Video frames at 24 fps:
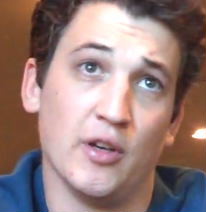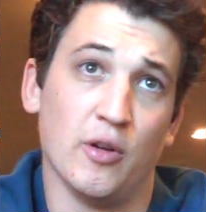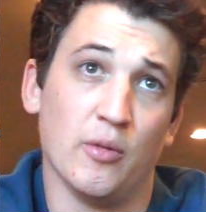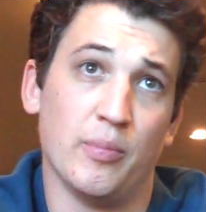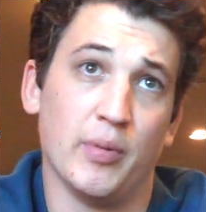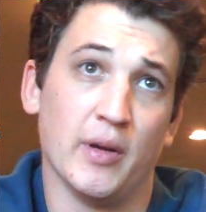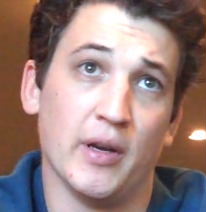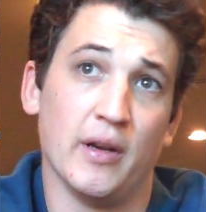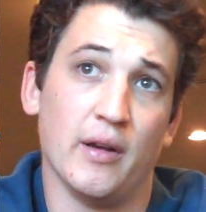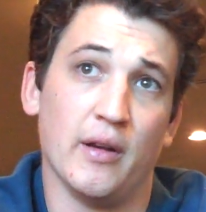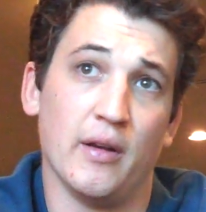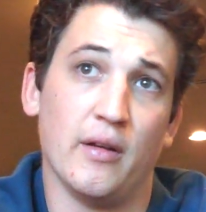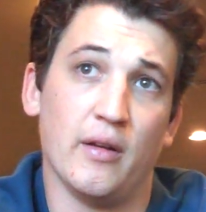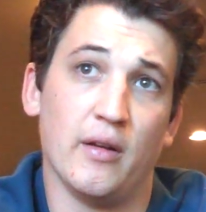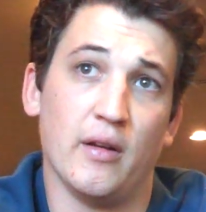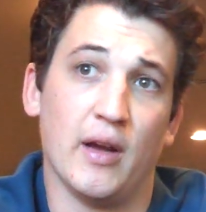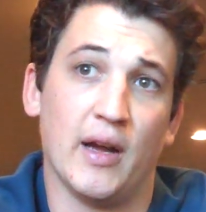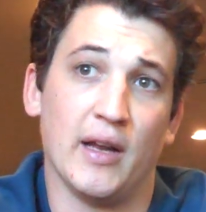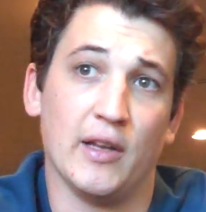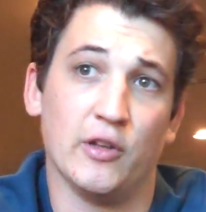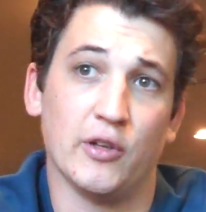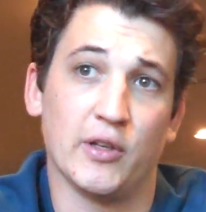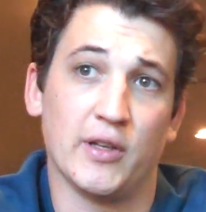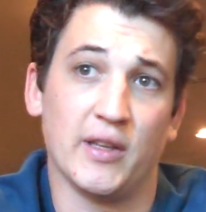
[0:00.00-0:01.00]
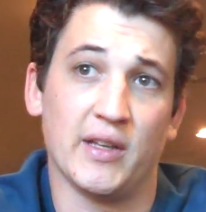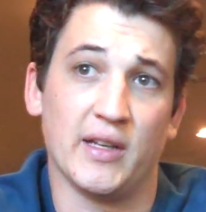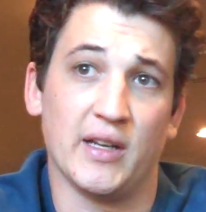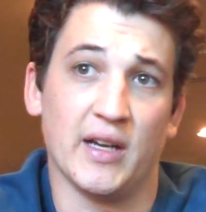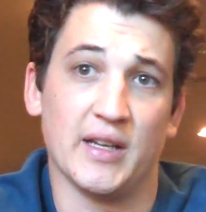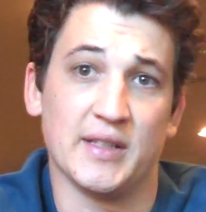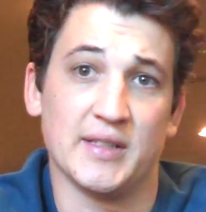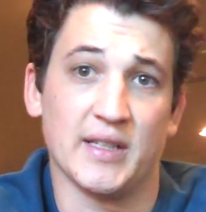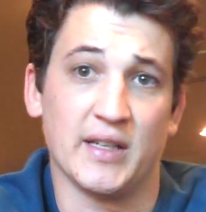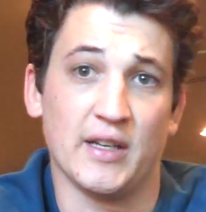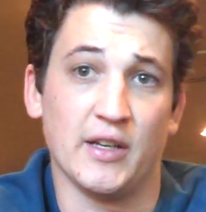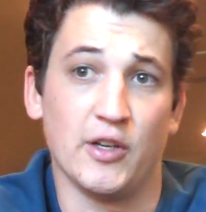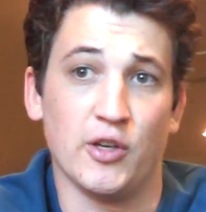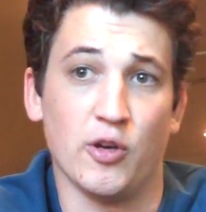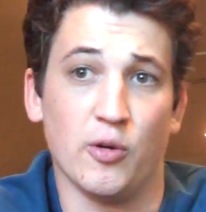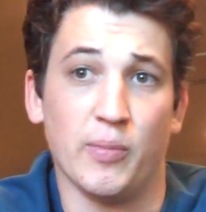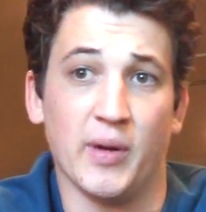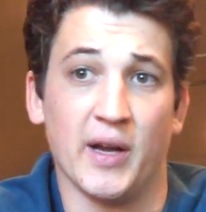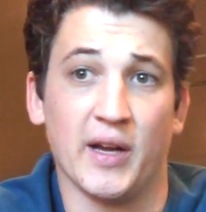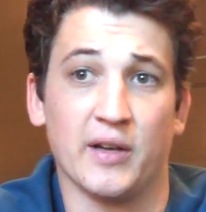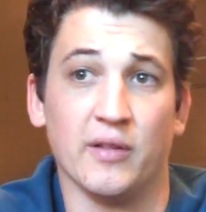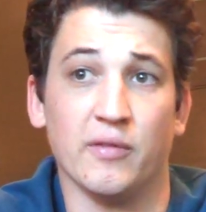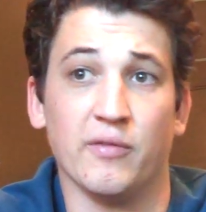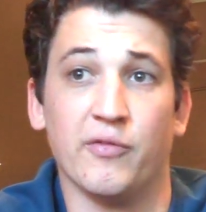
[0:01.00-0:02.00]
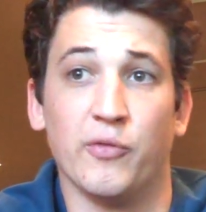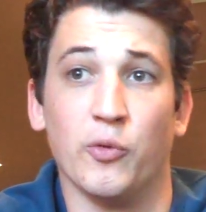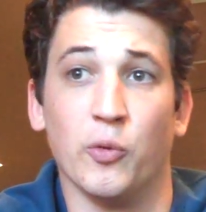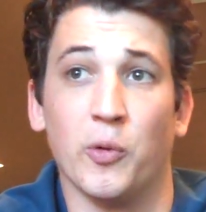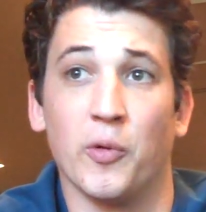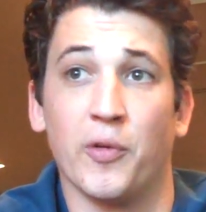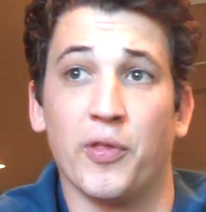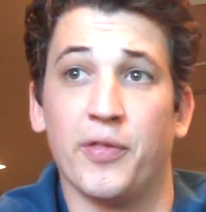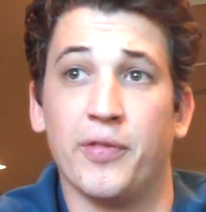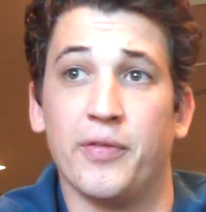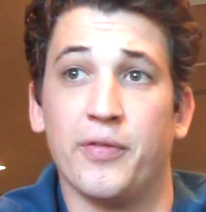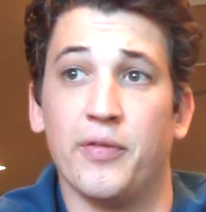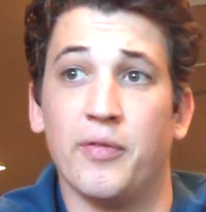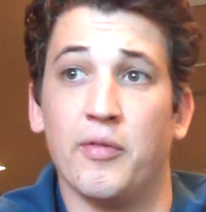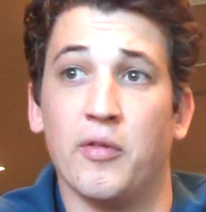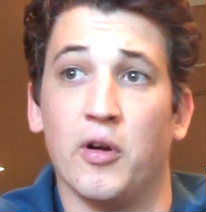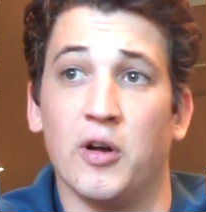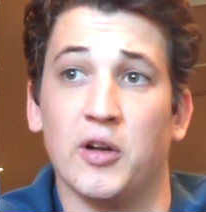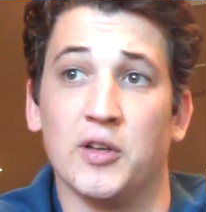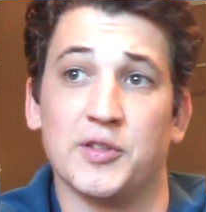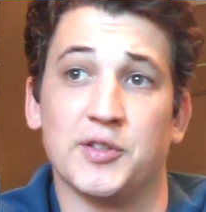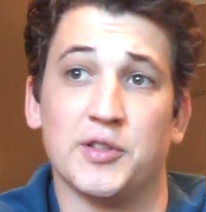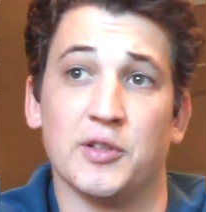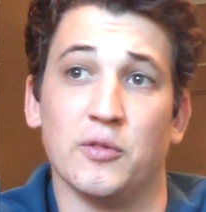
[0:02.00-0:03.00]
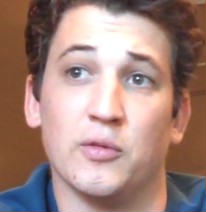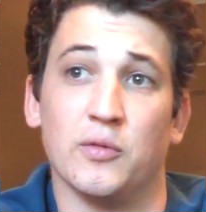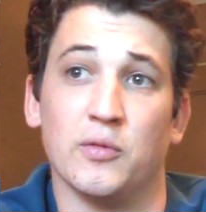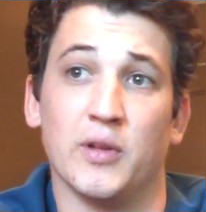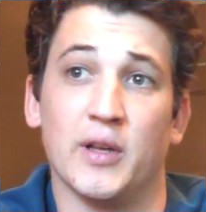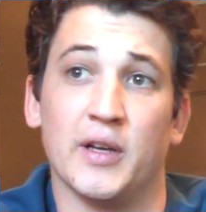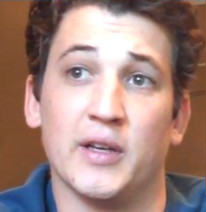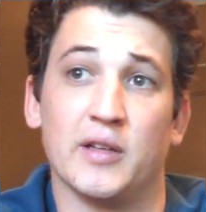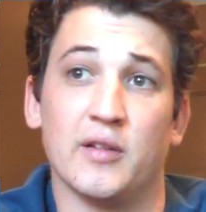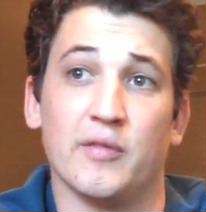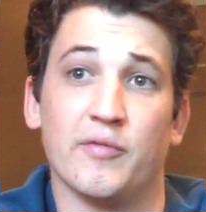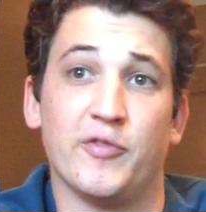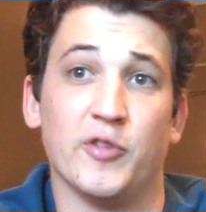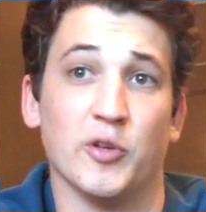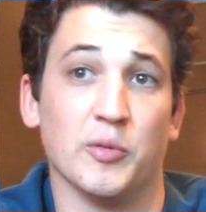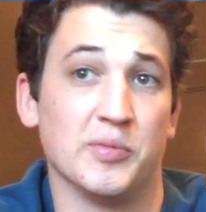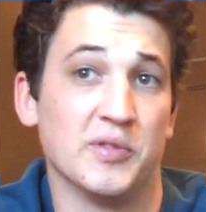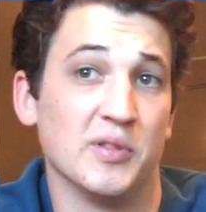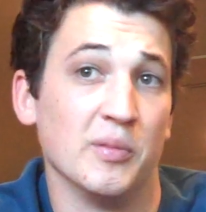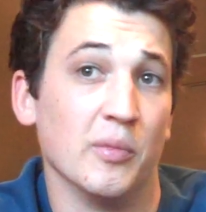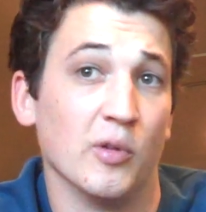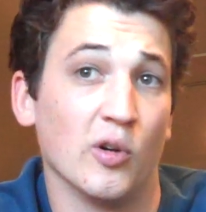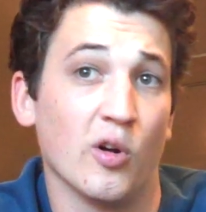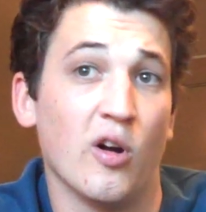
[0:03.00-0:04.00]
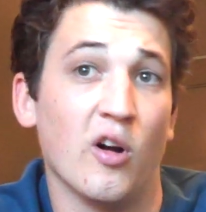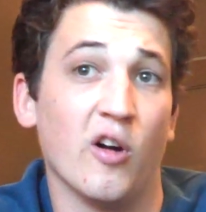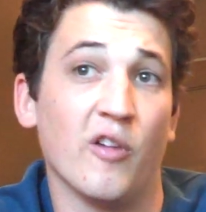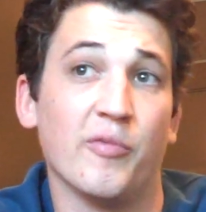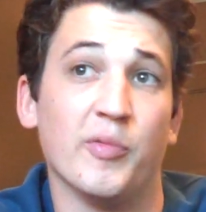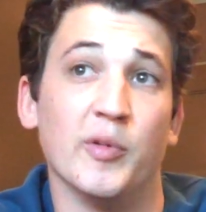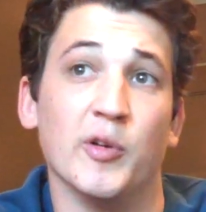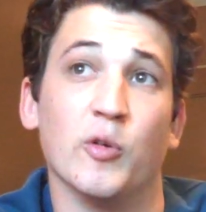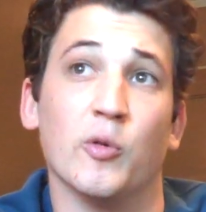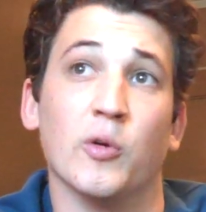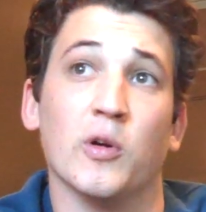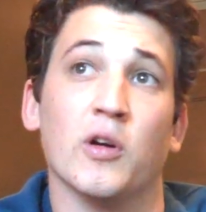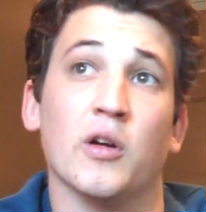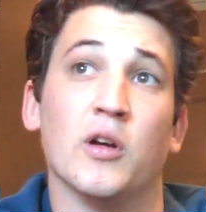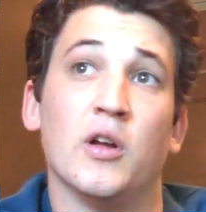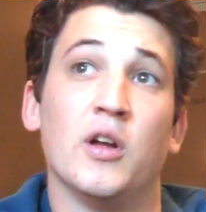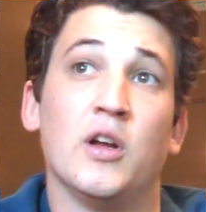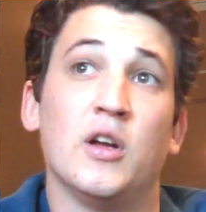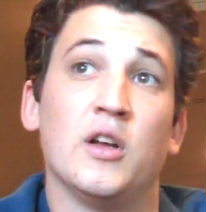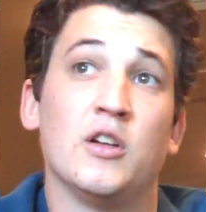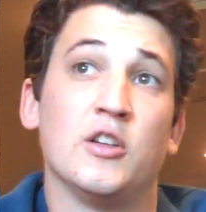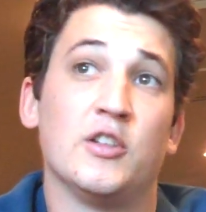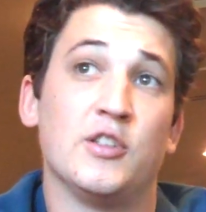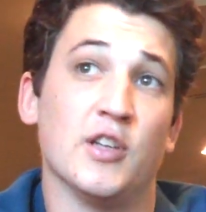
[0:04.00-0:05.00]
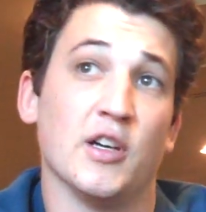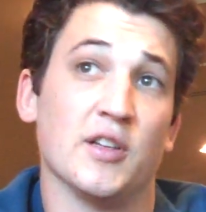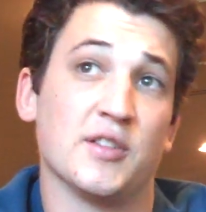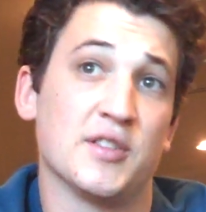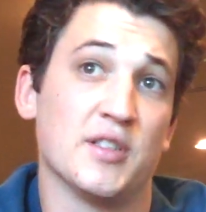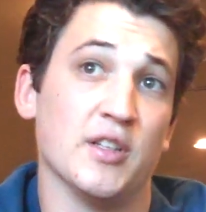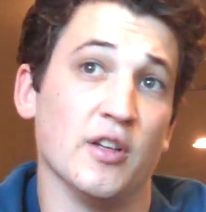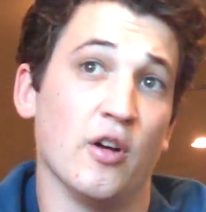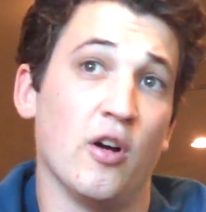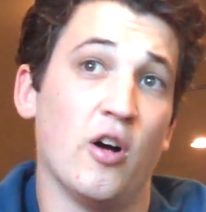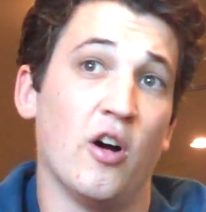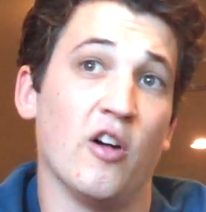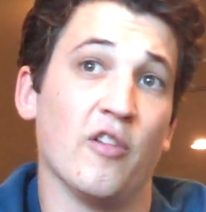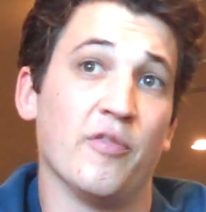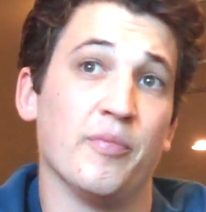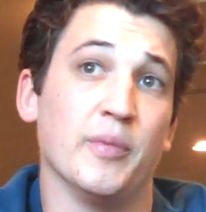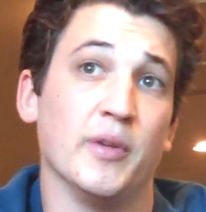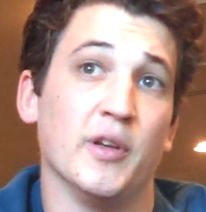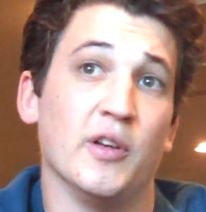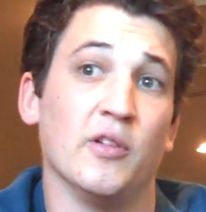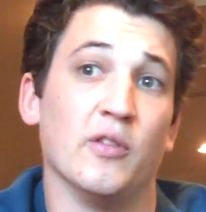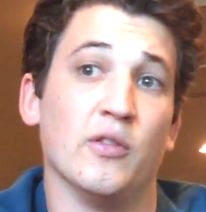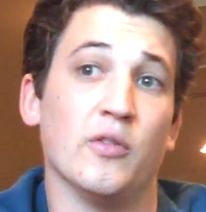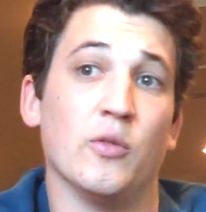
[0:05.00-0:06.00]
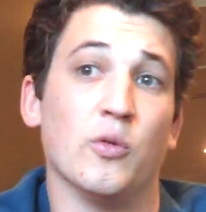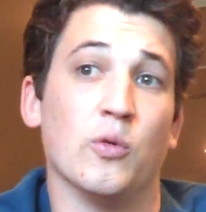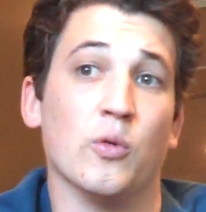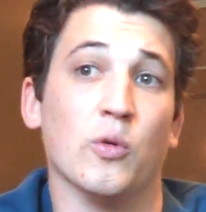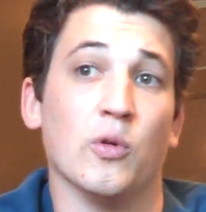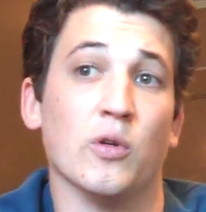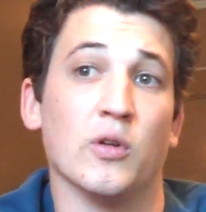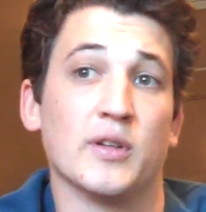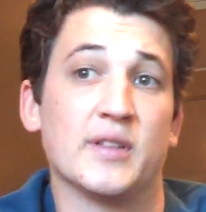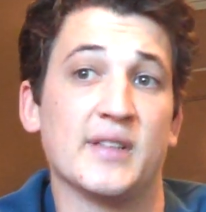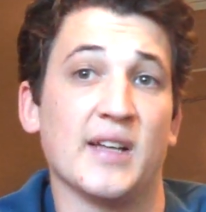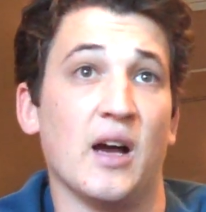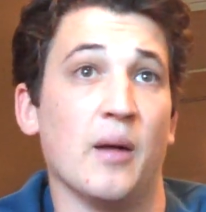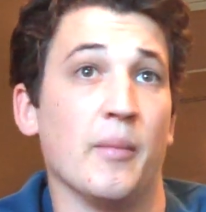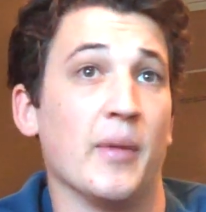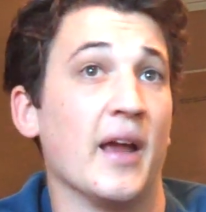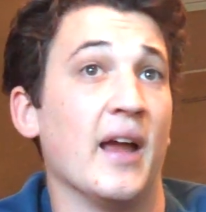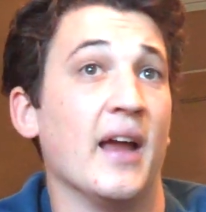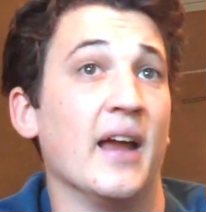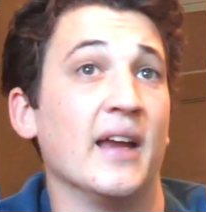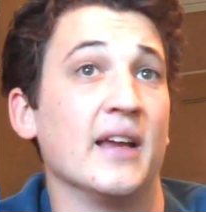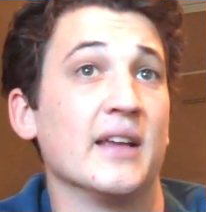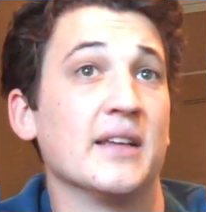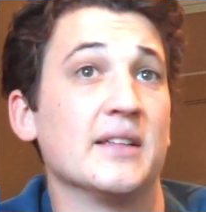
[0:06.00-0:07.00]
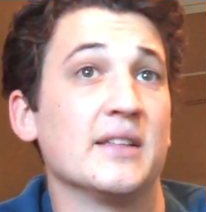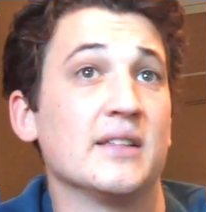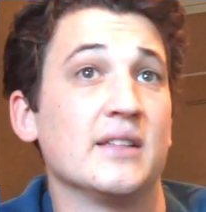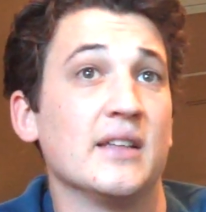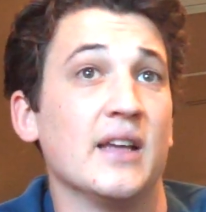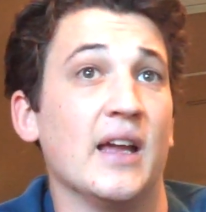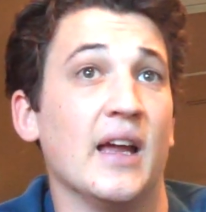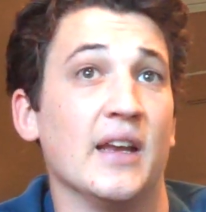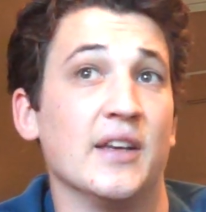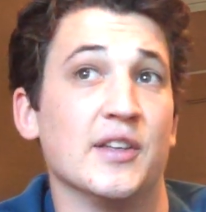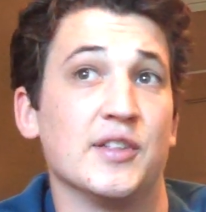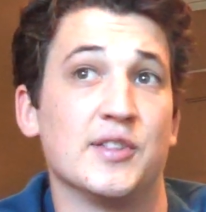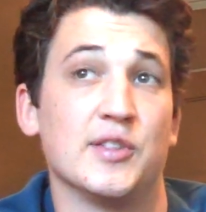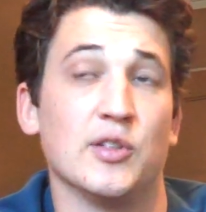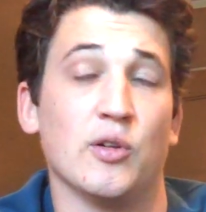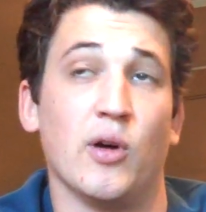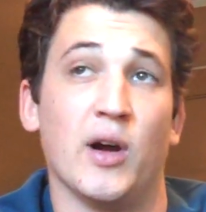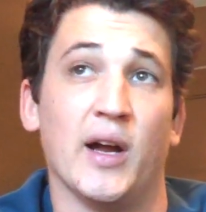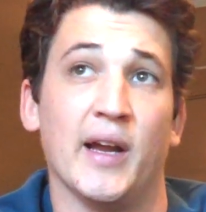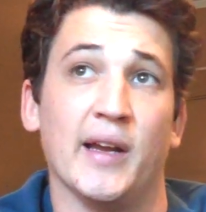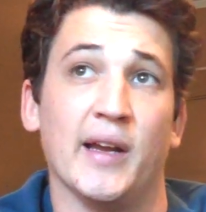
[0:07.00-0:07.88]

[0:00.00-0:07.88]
but I look at the guys I can go back and forth, also like Philip Seymour Hoffman or Dustin Hoffman or Tom Hanks. And so